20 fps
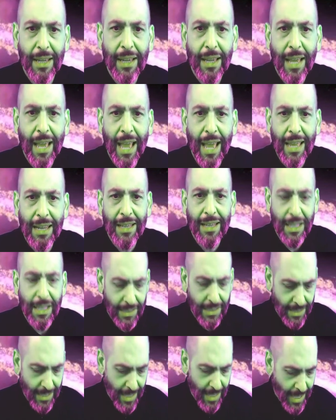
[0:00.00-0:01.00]
and
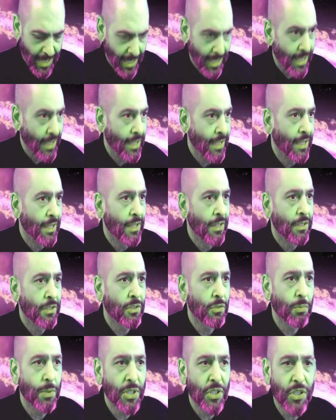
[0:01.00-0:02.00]
let's uh,
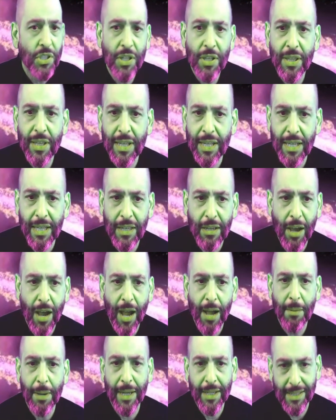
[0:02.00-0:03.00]
switch to the
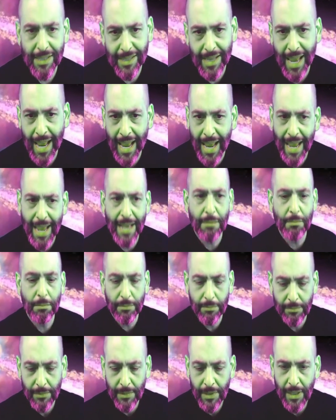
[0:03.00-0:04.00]
comics cam
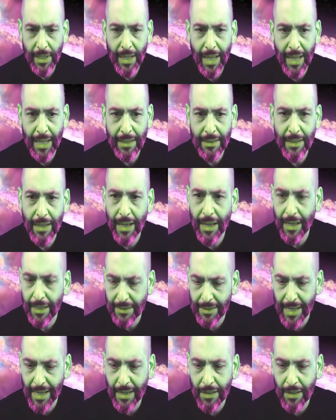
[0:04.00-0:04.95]
and uh, take a